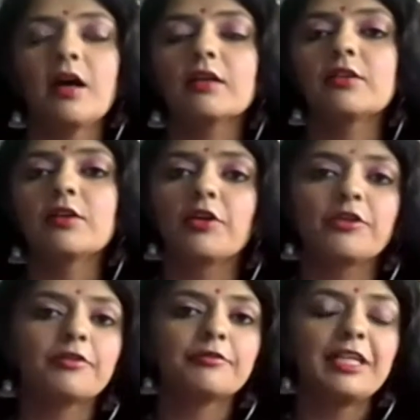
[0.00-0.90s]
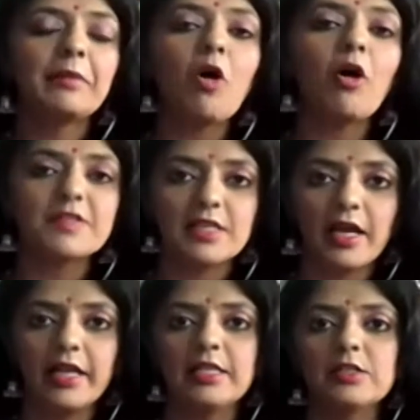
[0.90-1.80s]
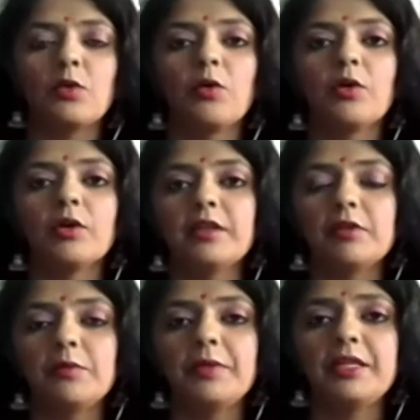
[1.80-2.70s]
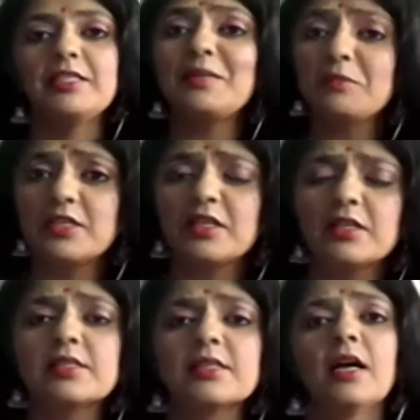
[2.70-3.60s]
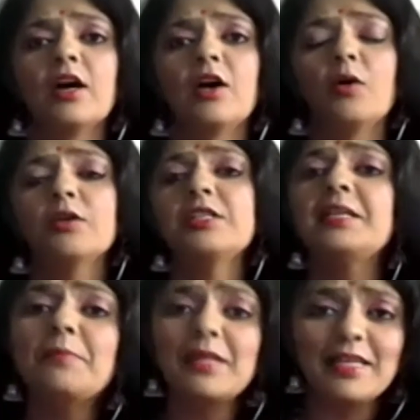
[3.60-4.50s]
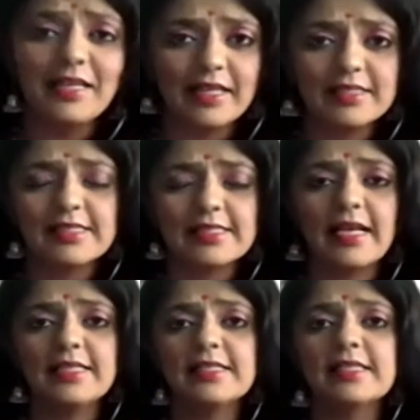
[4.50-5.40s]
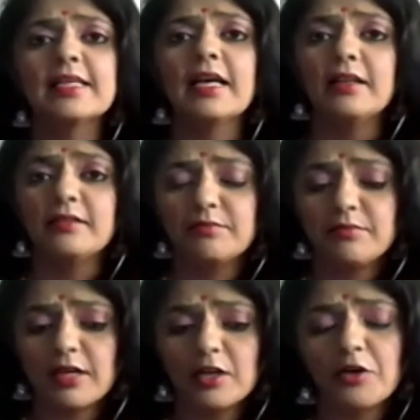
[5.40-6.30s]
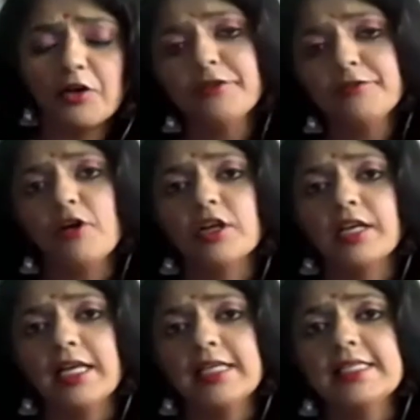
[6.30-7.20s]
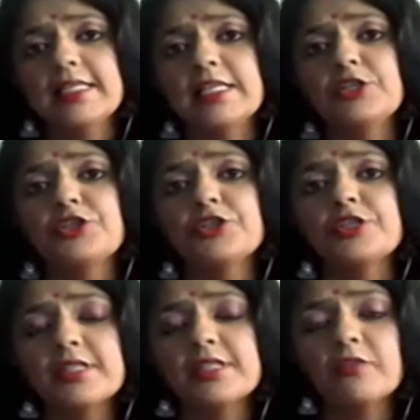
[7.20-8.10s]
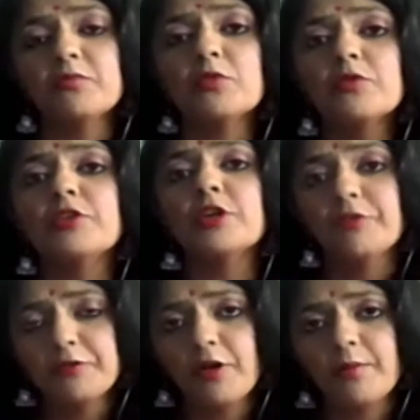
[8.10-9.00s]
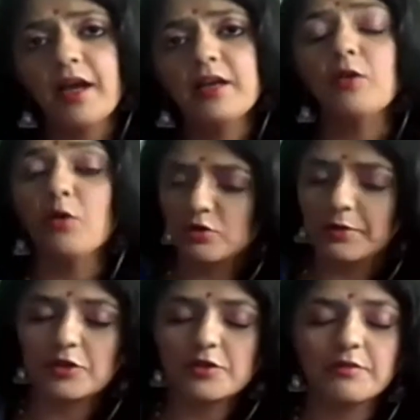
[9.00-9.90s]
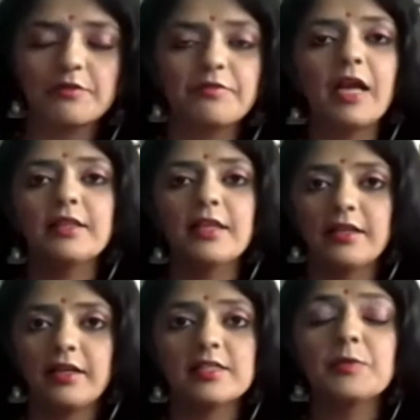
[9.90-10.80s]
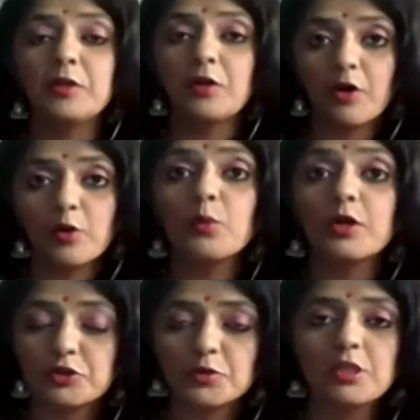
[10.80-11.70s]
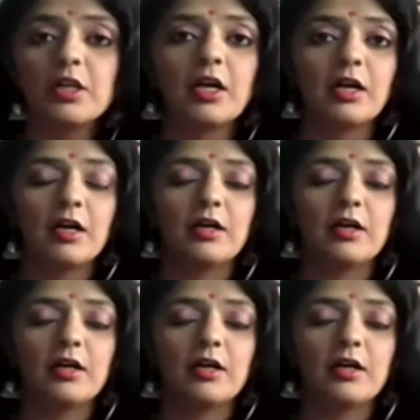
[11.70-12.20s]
conduct a lot of team offsites, or there will be team dinners or team building exercises. A lot of organizations have moved away from that, also because of the fact that there has been a lot of virtual